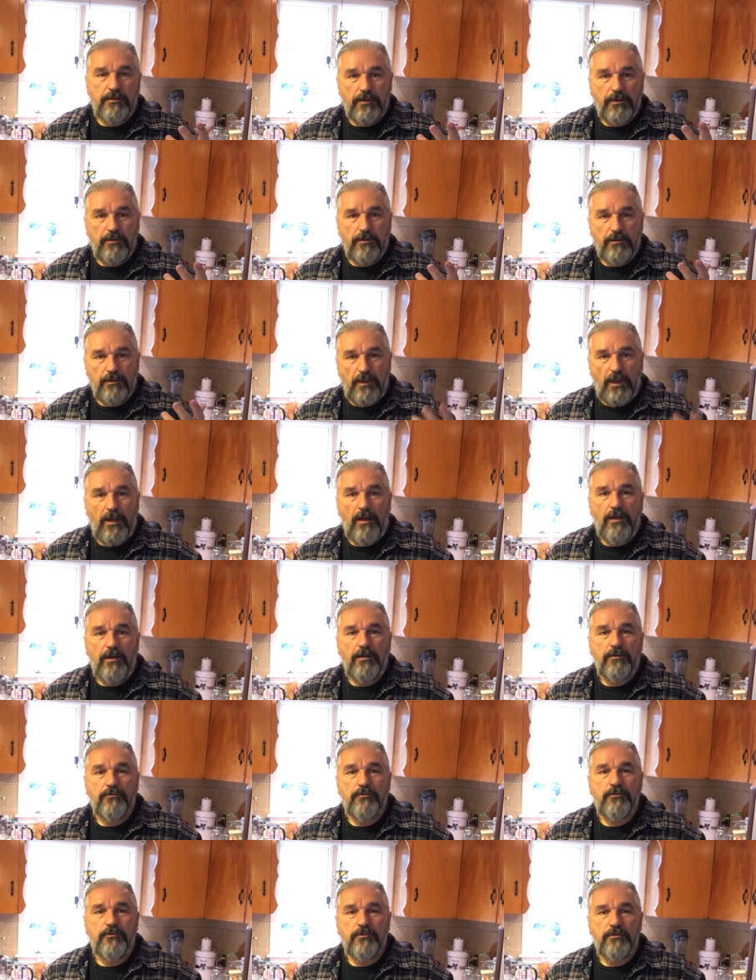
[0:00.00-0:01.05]
they're
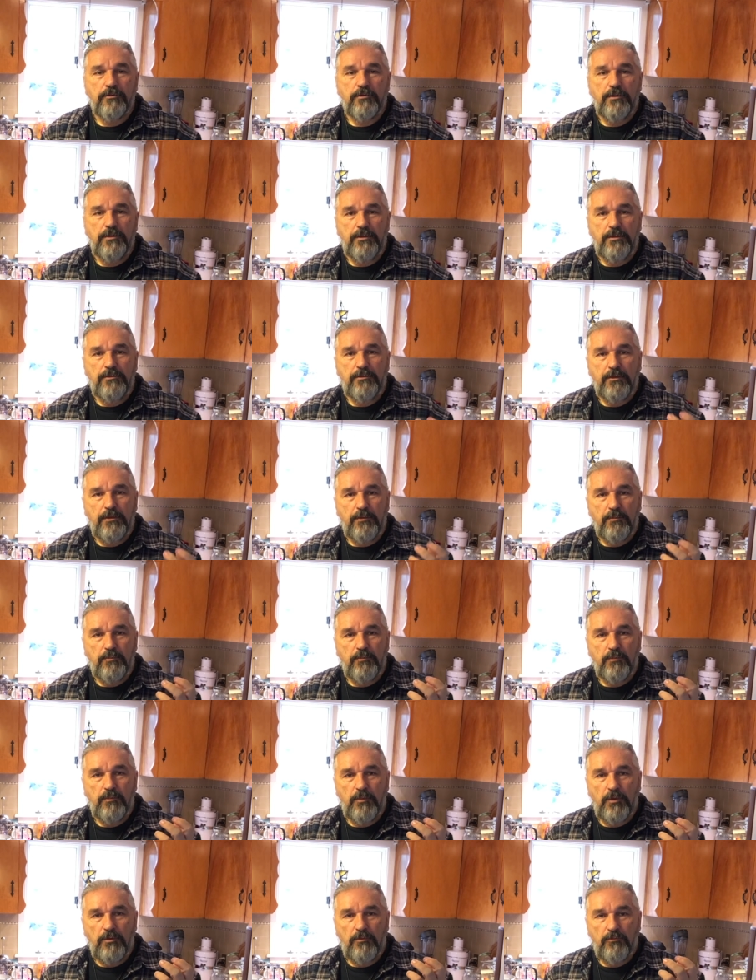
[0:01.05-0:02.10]
alive. Eat them
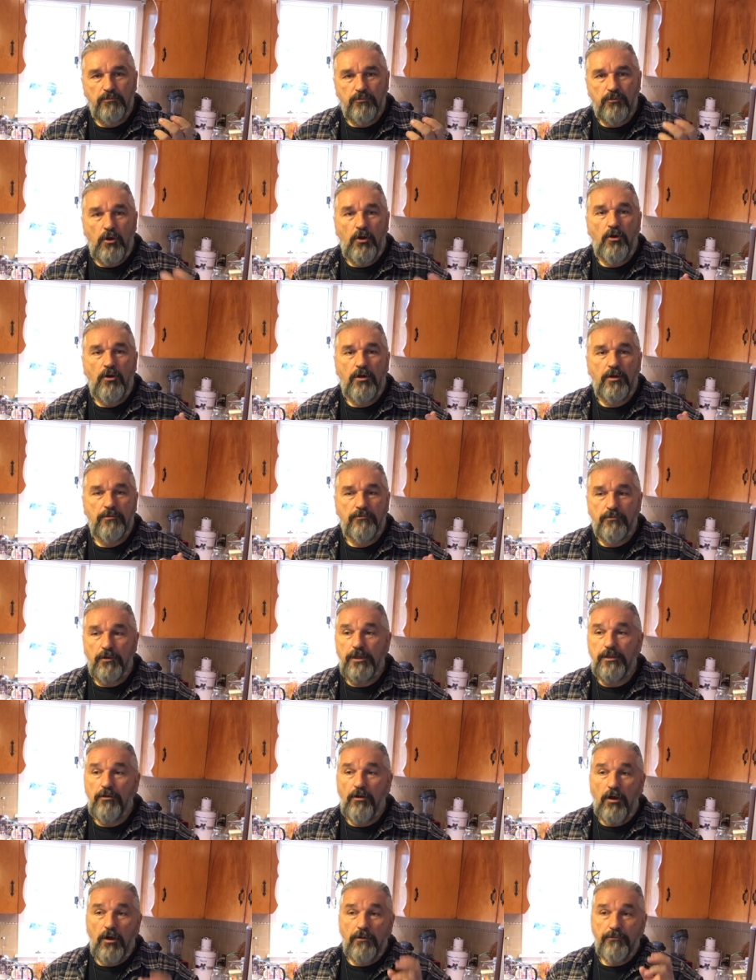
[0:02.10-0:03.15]
raw,
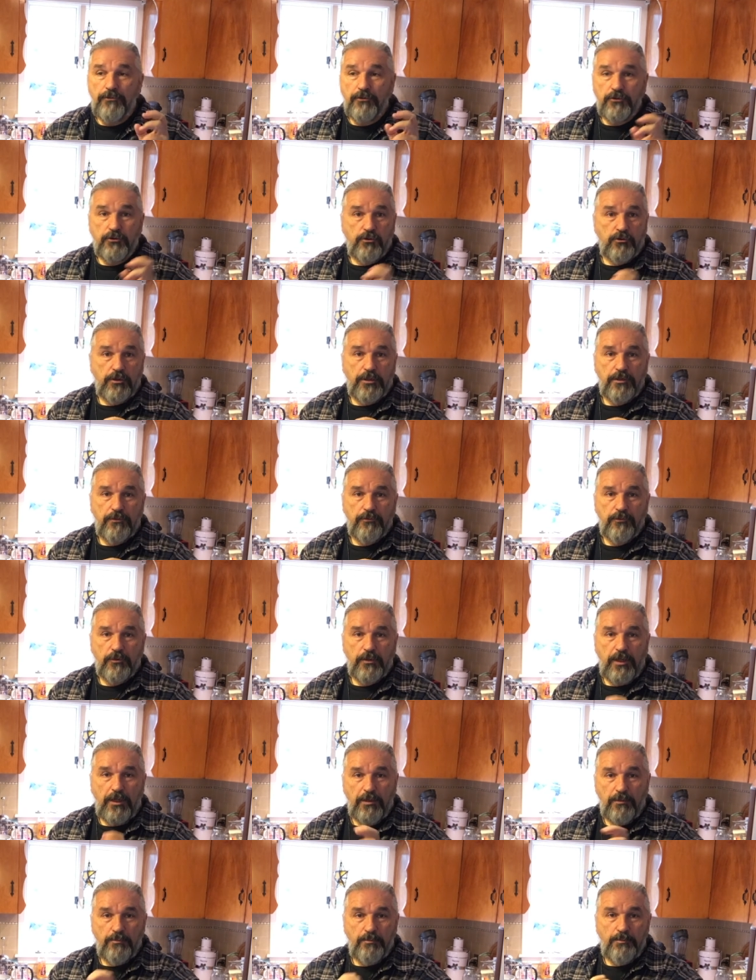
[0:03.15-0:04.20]
right off the tree if you
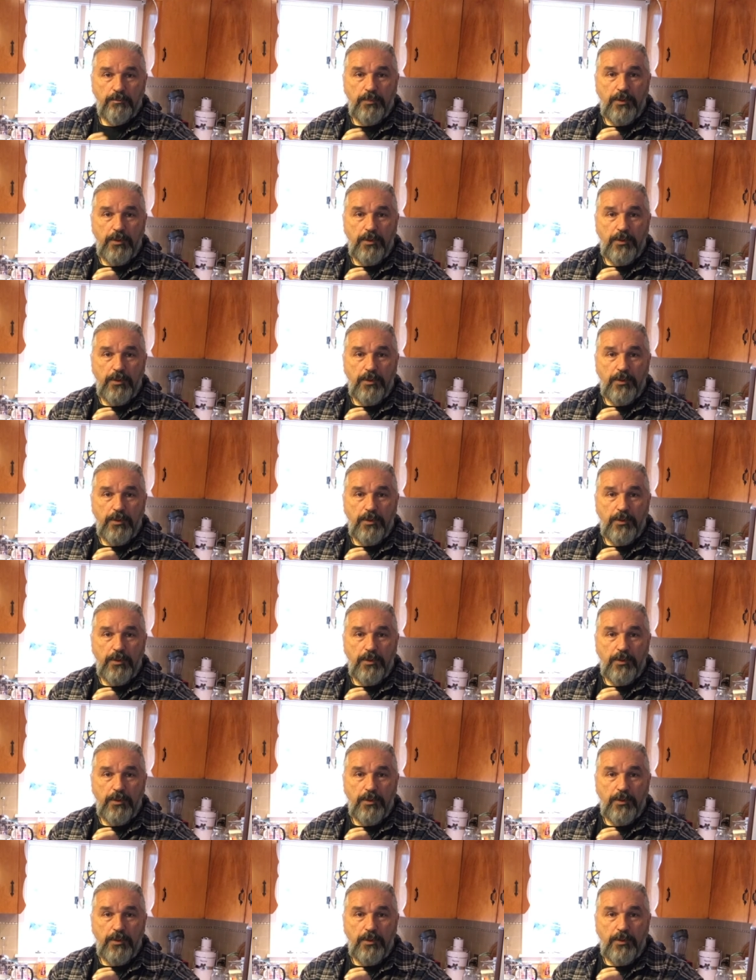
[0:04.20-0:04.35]
can.